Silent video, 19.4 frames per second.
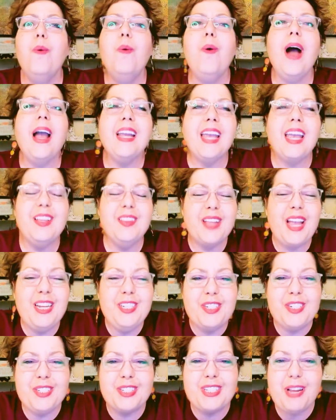Why can't they
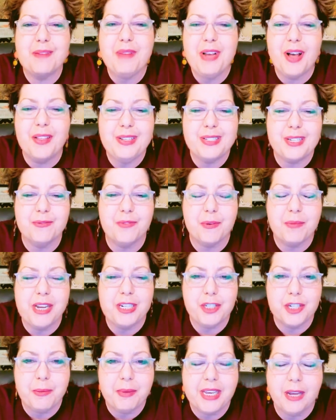just send me all this
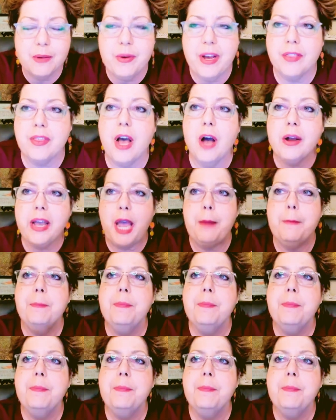information to begin with? Okay.